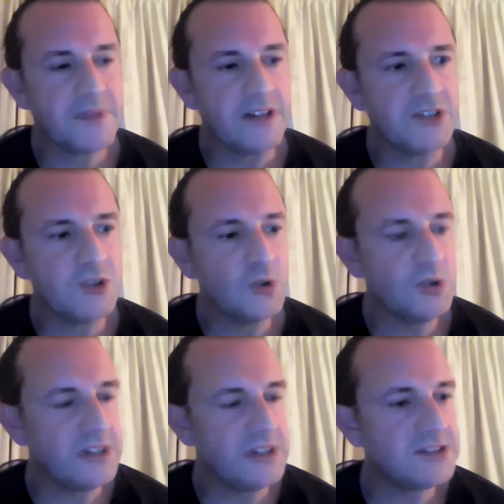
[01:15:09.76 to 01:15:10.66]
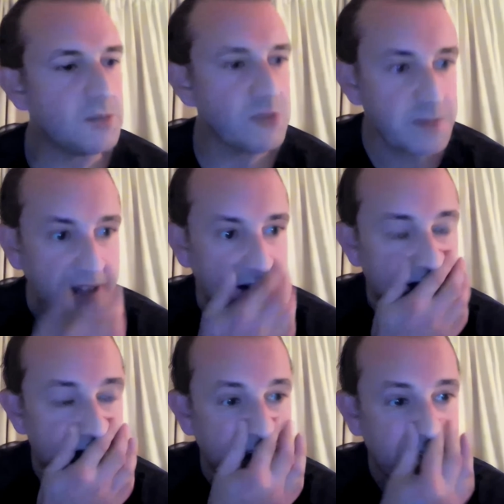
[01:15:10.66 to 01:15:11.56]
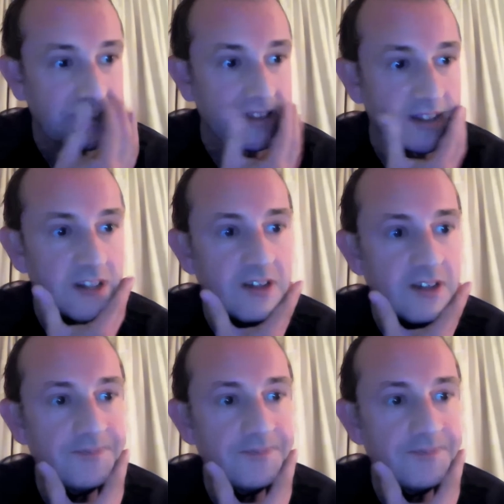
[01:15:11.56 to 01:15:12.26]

I do, in some respects, yeah. I think,